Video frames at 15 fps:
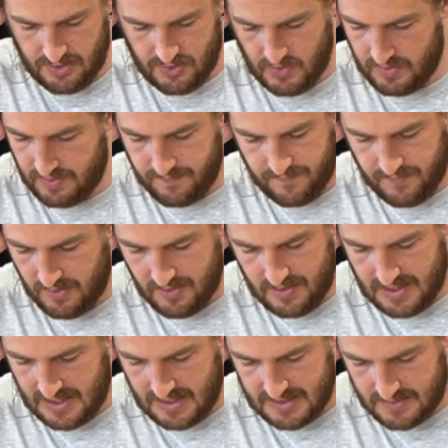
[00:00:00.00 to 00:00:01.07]
during the few
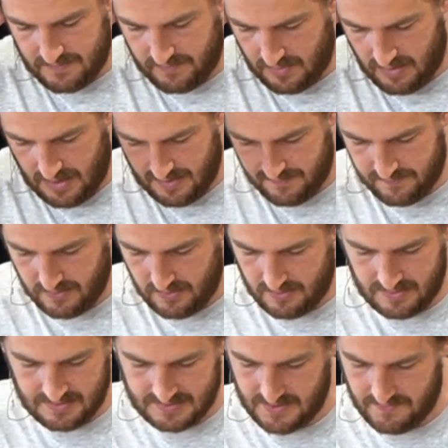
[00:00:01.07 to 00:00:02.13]
days of life
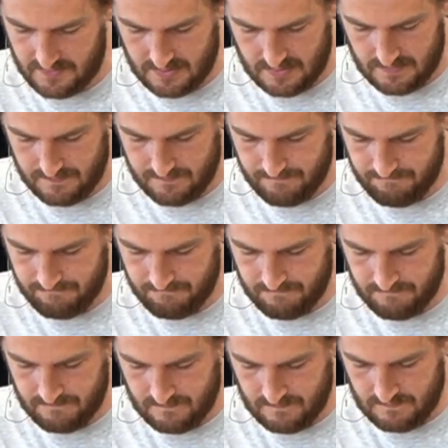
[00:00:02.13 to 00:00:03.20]
God has given them.
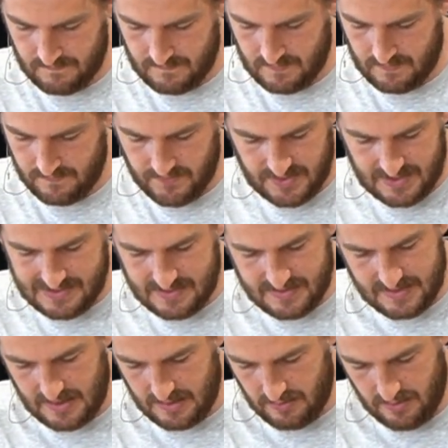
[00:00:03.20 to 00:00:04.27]
For this
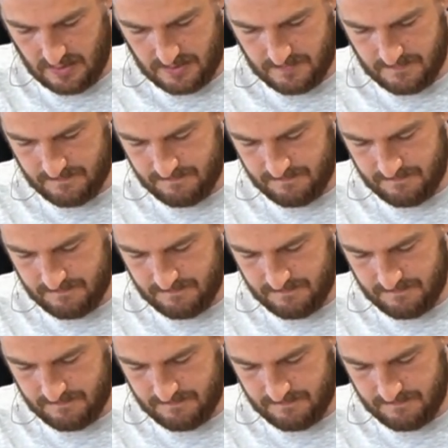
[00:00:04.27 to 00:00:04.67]
is their lot.